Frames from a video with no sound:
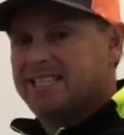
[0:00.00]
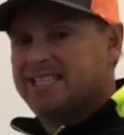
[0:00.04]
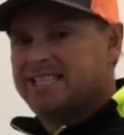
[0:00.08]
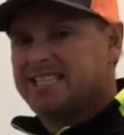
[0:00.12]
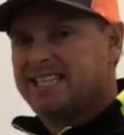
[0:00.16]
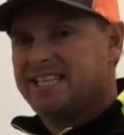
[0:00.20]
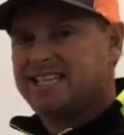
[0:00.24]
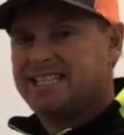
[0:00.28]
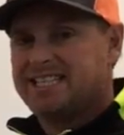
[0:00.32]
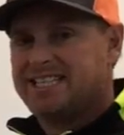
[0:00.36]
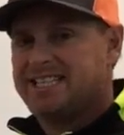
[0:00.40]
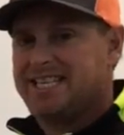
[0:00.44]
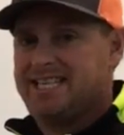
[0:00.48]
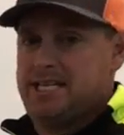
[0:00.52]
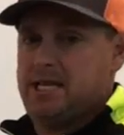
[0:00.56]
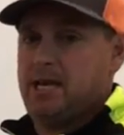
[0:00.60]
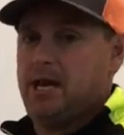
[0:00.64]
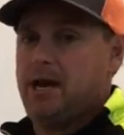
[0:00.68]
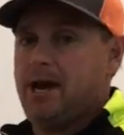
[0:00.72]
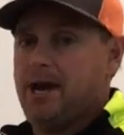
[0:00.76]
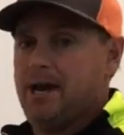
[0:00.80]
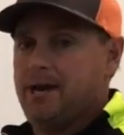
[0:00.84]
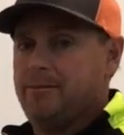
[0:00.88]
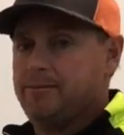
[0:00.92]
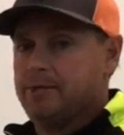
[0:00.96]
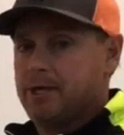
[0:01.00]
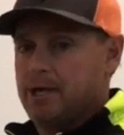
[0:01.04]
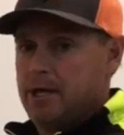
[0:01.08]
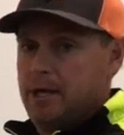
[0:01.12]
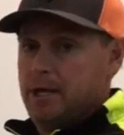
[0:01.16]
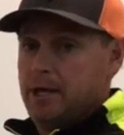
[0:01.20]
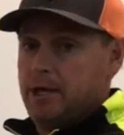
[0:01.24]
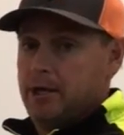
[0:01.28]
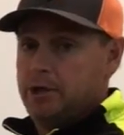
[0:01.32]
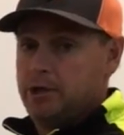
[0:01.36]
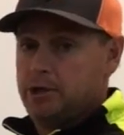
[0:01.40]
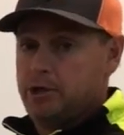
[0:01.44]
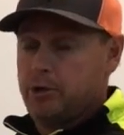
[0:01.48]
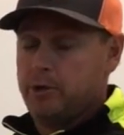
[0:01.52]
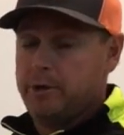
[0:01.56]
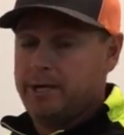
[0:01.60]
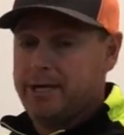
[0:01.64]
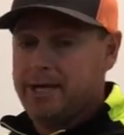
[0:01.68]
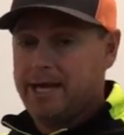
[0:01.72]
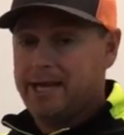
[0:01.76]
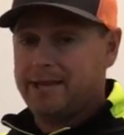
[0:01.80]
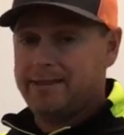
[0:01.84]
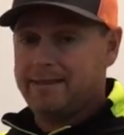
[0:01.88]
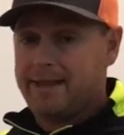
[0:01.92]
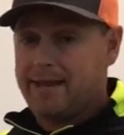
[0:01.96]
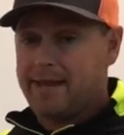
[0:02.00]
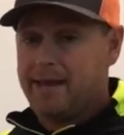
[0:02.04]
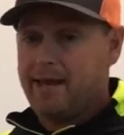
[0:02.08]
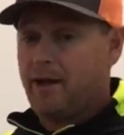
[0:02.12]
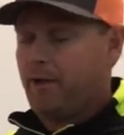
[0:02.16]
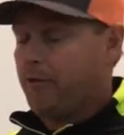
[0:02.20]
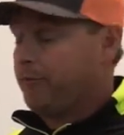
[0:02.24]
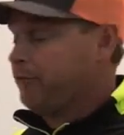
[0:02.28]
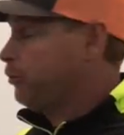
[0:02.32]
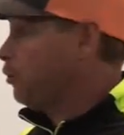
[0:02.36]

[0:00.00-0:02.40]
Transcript: 60 times to get the health